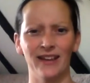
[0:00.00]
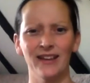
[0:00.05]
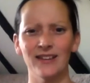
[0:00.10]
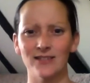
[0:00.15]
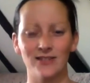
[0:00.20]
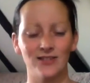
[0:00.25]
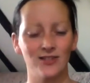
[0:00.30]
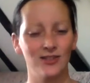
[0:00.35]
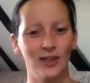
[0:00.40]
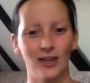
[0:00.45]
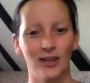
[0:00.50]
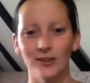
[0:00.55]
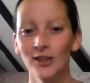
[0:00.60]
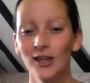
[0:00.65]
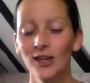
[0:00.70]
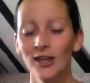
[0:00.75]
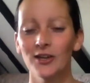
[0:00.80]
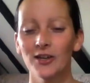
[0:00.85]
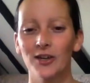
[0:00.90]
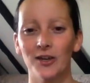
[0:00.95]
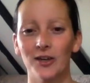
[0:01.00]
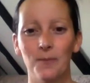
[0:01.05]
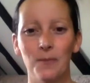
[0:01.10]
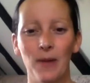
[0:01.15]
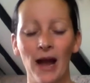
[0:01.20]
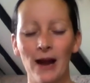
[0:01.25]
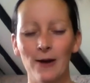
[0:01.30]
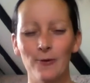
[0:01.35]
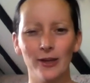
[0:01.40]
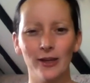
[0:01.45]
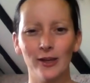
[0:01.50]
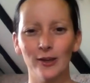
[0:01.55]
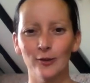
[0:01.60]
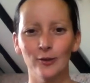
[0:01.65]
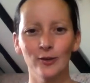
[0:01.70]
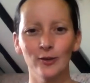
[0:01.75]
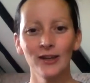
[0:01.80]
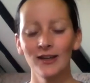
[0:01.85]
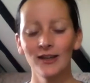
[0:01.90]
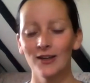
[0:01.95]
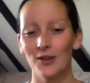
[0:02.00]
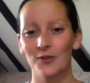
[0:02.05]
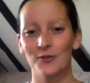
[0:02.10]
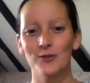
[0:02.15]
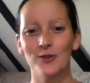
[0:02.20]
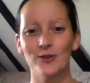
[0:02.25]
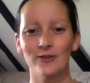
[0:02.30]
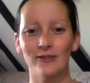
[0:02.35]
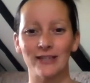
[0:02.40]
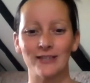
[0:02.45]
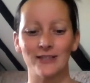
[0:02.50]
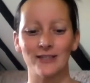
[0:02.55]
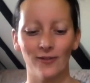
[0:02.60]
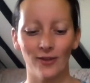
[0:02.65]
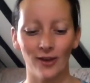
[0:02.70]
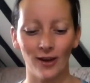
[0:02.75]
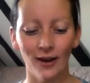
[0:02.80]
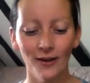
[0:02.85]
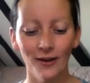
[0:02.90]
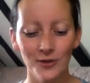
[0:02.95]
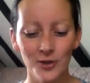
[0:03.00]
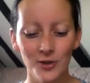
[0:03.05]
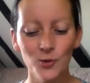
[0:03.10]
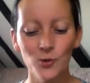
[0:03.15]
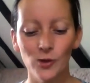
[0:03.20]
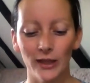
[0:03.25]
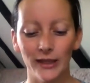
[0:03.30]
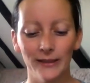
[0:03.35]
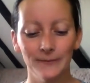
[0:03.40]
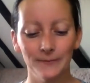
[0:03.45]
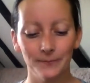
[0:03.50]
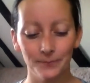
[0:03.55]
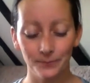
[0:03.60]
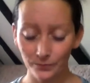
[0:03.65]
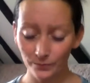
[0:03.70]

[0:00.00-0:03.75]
That's, you know, going to power you through the rest of your life, surely.